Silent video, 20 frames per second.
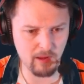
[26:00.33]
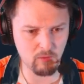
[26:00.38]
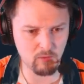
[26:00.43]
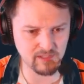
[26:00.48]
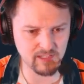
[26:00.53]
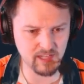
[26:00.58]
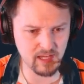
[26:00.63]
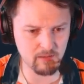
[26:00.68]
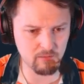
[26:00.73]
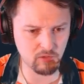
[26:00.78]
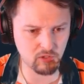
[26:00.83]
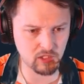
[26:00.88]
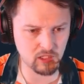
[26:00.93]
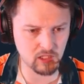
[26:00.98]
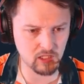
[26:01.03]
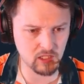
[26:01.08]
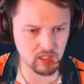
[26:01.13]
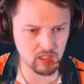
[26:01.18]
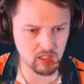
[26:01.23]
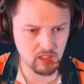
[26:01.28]
was able
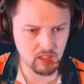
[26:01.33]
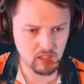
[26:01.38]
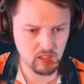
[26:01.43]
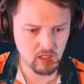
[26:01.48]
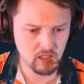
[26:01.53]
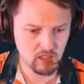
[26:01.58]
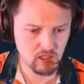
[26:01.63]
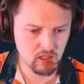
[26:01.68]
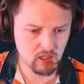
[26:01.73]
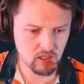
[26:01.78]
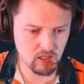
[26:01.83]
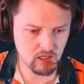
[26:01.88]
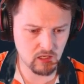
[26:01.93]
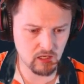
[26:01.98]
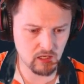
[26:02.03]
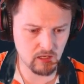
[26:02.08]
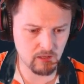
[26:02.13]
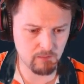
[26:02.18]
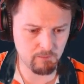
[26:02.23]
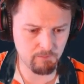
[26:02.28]
to.
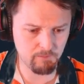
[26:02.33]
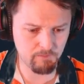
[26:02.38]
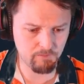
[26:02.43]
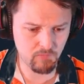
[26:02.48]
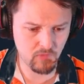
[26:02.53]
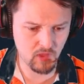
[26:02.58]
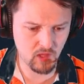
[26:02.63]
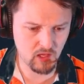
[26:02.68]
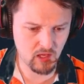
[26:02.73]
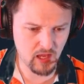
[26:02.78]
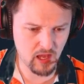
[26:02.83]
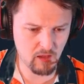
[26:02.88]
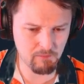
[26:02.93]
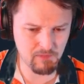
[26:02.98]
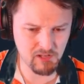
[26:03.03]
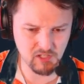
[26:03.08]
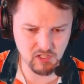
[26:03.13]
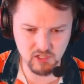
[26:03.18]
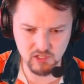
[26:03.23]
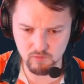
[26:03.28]
How
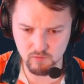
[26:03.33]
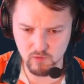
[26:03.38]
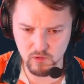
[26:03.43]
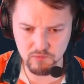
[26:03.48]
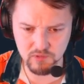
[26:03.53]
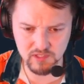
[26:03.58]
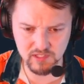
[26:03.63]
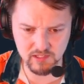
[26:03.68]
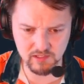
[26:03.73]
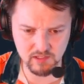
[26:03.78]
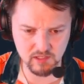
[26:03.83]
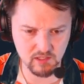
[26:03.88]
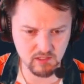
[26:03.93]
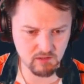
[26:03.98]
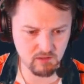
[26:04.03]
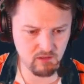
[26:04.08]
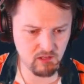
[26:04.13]
much? What was its